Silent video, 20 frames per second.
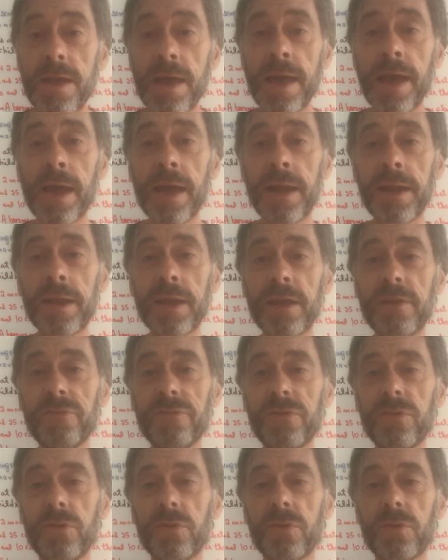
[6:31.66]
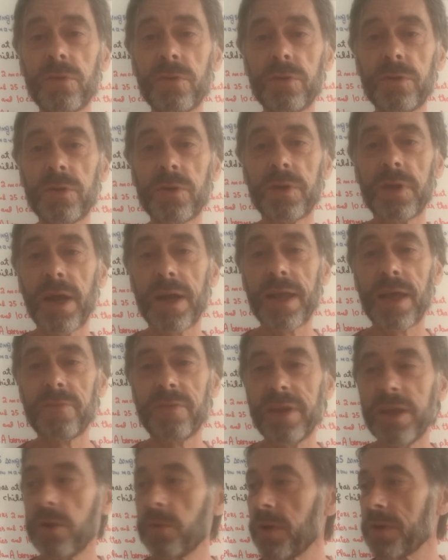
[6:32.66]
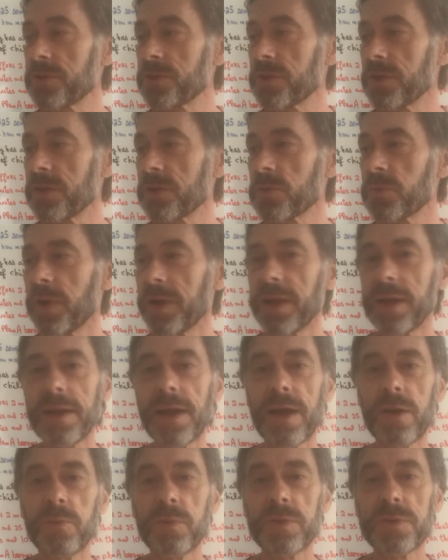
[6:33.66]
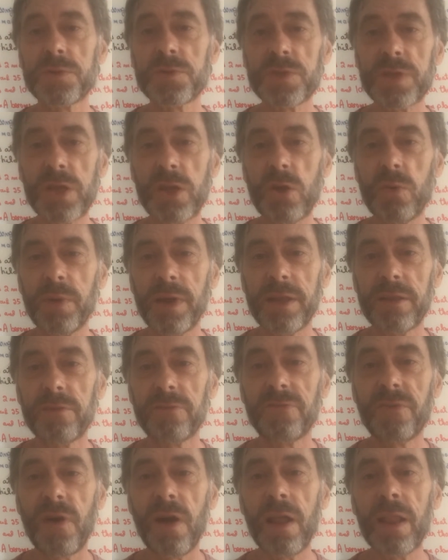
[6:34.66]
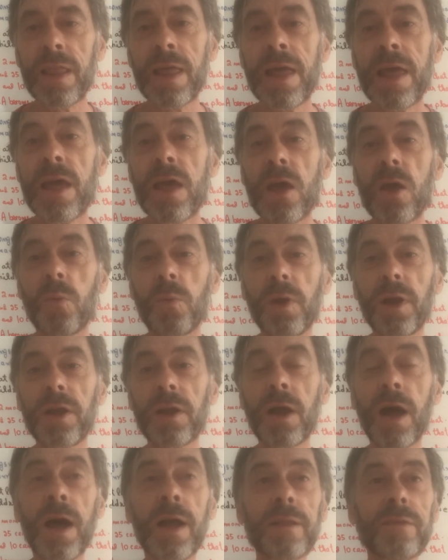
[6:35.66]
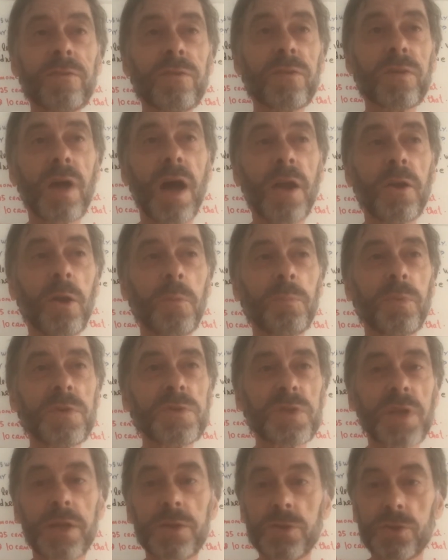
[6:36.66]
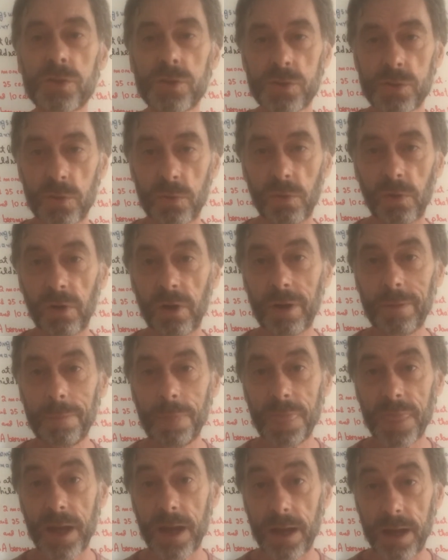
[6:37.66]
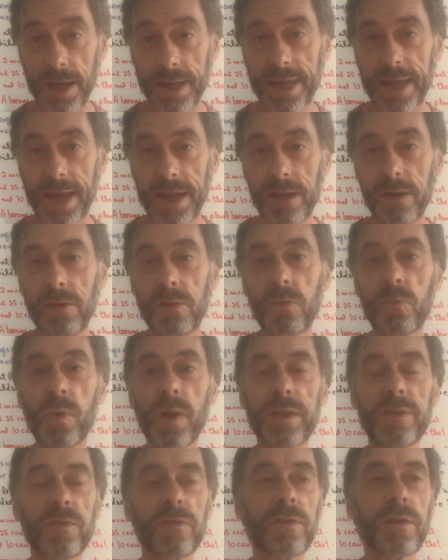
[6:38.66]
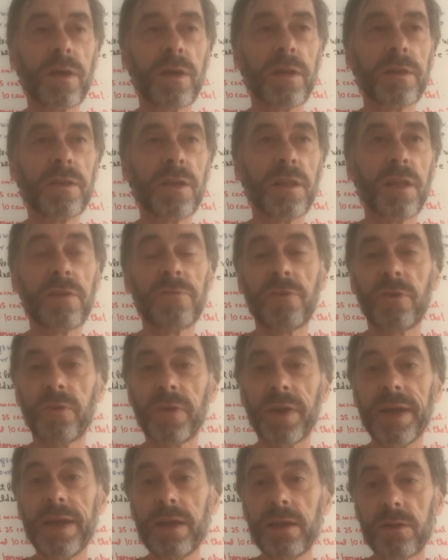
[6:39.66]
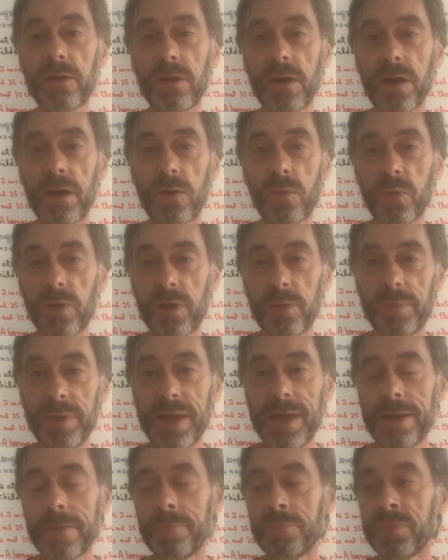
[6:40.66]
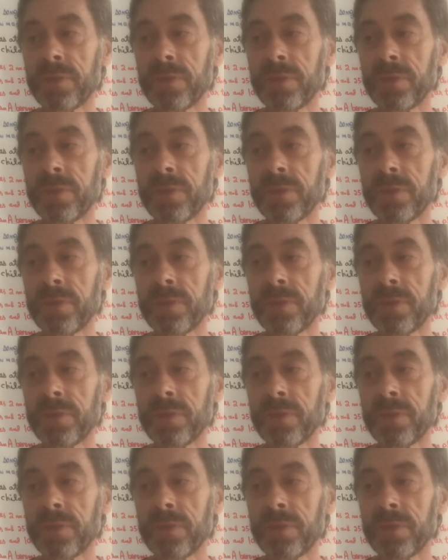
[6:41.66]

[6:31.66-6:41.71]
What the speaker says: And if you do not have any questions, when and I will see you in the fall. We're not 100% sure, again, what the delivery will be.